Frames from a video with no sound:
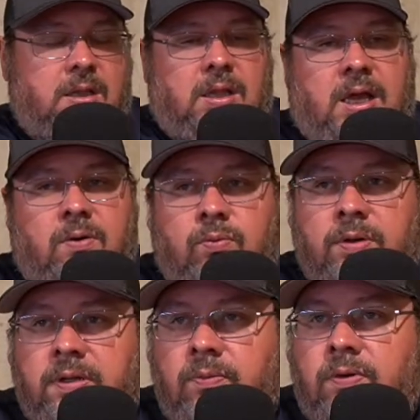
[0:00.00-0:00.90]

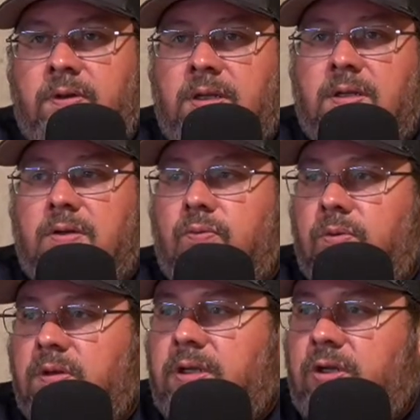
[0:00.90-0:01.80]

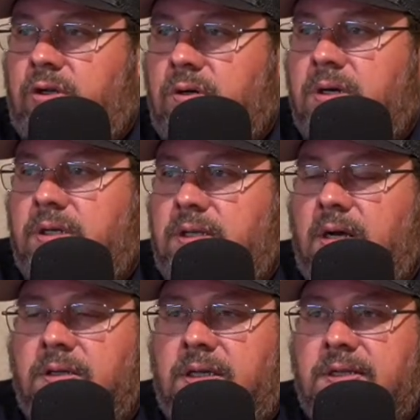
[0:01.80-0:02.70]
really good
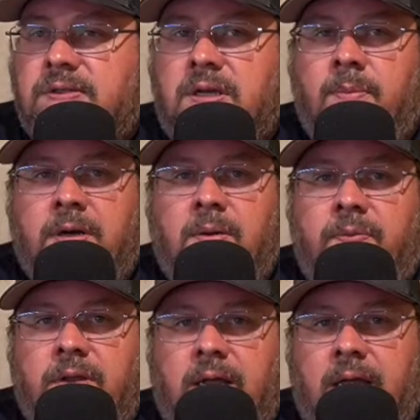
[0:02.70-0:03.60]
young kids coming
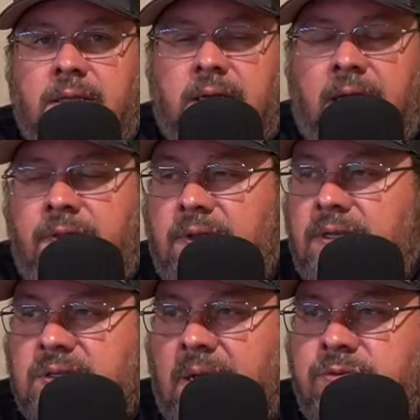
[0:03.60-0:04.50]
up that I think
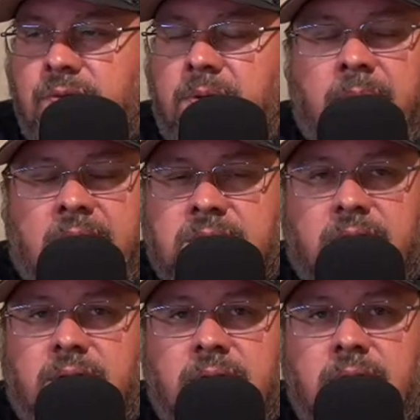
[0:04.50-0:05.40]
is absolutely
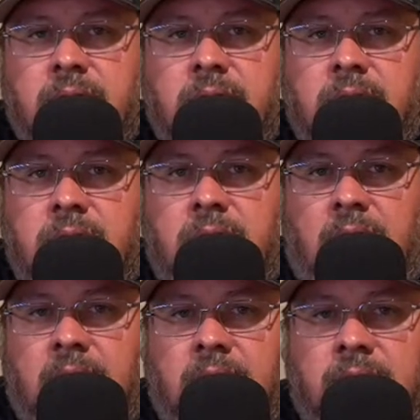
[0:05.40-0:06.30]
amazing.
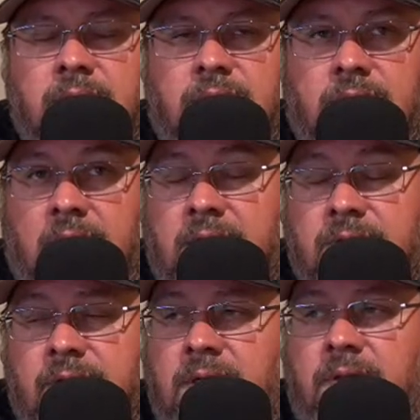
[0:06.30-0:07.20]
And to kind
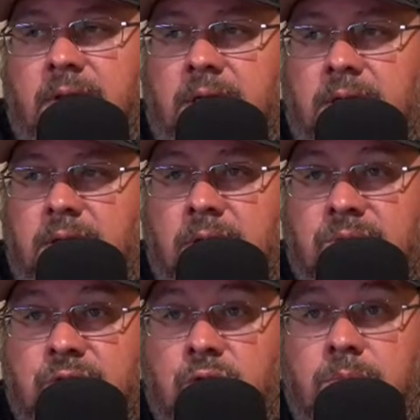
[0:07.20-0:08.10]
of think like,
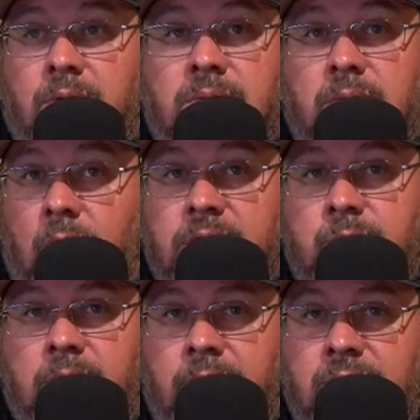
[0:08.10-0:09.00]
Scooble was
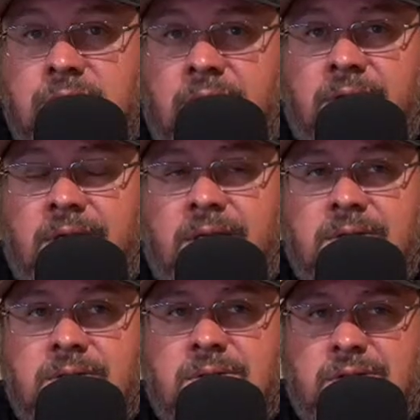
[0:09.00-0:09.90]
one of those young
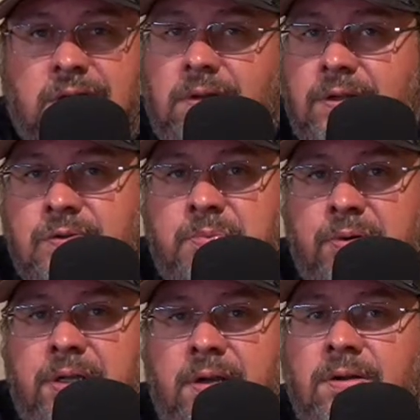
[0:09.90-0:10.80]
kids, still is
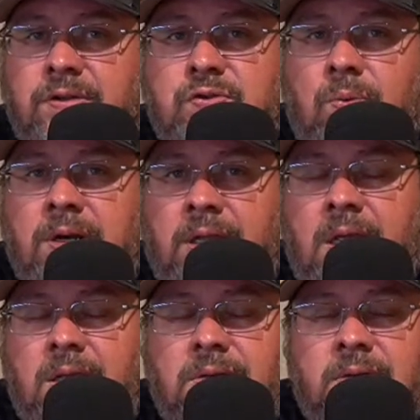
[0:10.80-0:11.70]
pretty young at
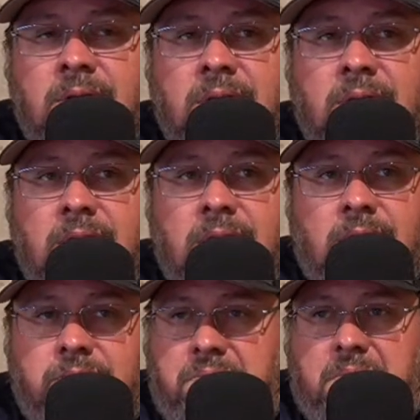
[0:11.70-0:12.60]
28,
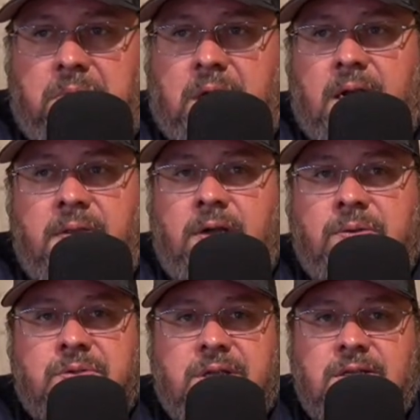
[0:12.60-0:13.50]
kind of the
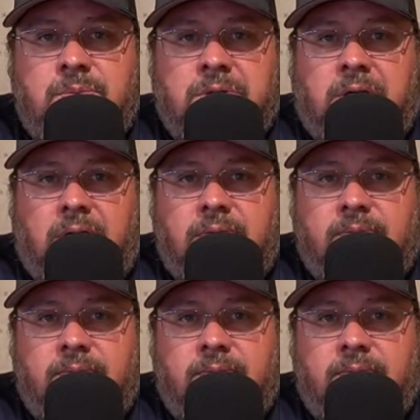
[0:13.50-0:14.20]
elder statesman here.